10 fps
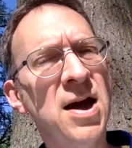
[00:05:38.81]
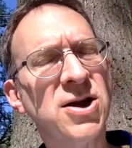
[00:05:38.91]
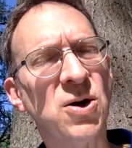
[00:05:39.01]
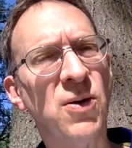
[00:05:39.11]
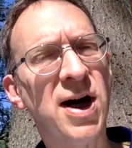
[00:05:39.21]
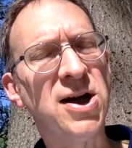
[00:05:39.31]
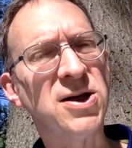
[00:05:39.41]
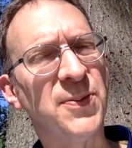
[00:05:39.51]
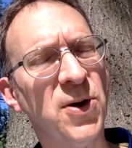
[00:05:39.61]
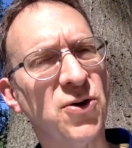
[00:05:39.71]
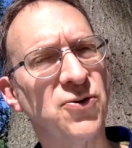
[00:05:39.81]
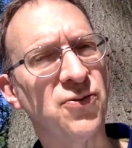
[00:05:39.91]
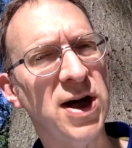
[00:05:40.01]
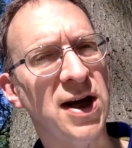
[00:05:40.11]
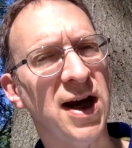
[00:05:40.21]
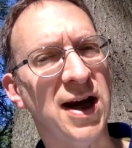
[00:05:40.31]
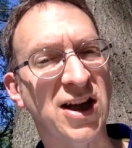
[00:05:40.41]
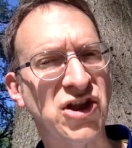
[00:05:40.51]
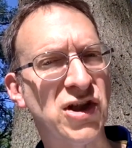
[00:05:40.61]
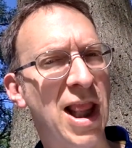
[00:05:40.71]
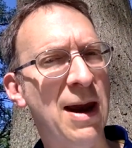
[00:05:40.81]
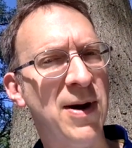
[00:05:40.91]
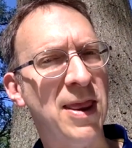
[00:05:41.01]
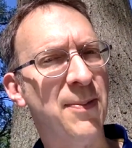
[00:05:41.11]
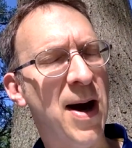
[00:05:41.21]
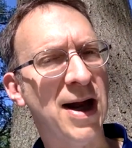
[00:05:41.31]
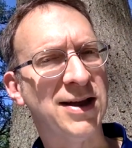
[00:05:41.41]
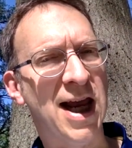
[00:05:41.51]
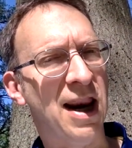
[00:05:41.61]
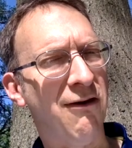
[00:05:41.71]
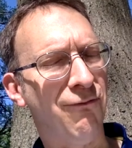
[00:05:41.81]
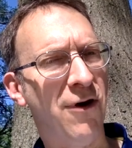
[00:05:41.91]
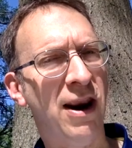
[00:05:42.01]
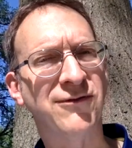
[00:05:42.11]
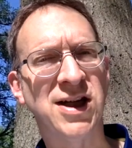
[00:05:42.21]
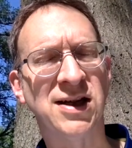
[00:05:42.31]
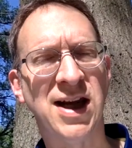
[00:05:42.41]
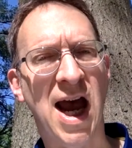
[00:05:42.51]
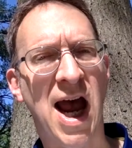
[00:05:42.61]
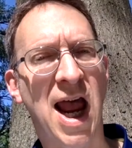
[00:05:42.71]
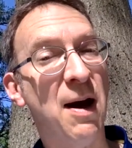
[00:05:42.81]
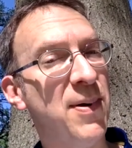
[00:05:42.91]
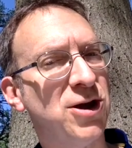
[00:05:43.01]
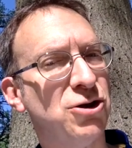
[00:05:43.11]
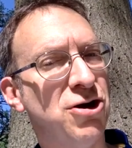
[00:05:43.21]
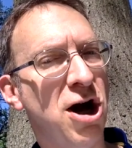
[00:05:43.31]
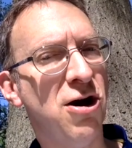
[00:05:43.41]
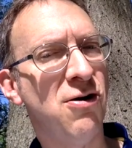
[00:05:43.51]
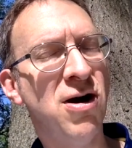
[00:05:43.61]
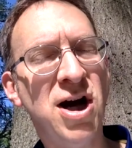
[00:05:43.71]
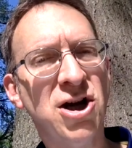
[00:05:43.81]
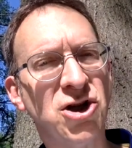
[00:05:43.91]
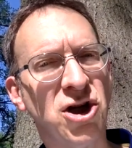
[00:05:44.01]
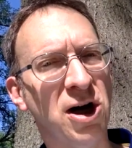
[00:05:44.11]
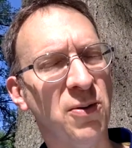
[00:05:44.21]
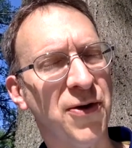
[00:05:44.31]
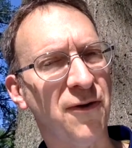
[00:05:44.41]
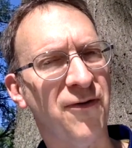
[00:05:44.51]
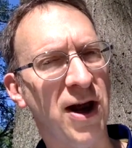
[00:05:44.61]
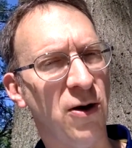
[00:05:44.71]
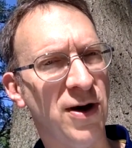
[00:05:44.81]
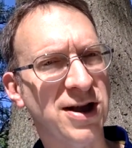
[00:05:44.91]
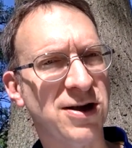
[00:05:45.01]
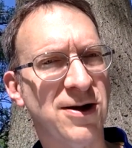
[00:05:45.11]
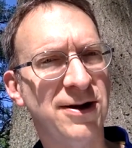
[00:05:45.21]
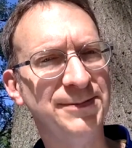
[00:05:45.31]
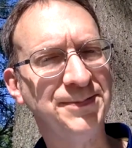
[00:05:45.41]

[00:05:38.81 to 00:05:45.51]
So why do you suppose Rita is slamming the pot down in front of Tendai? I bet you know. Share with your fellow listener.